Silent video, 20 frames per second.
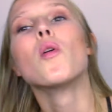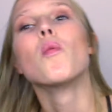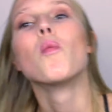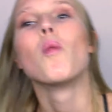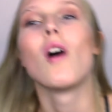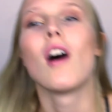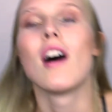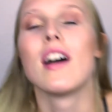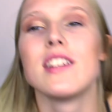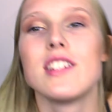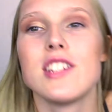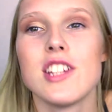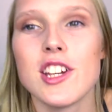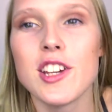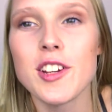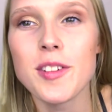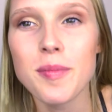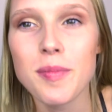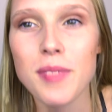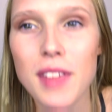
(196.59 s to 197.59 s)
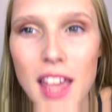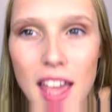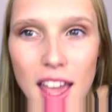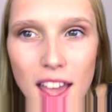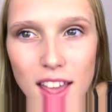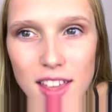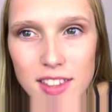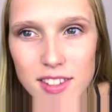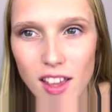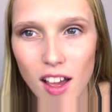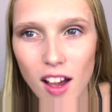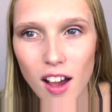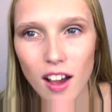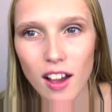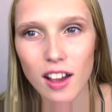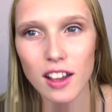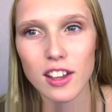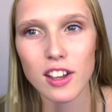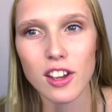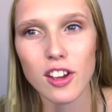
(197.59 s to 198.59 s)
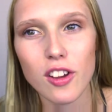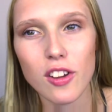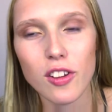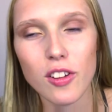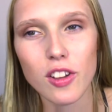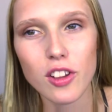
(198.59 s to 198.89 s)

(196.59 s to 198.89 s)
What I do is I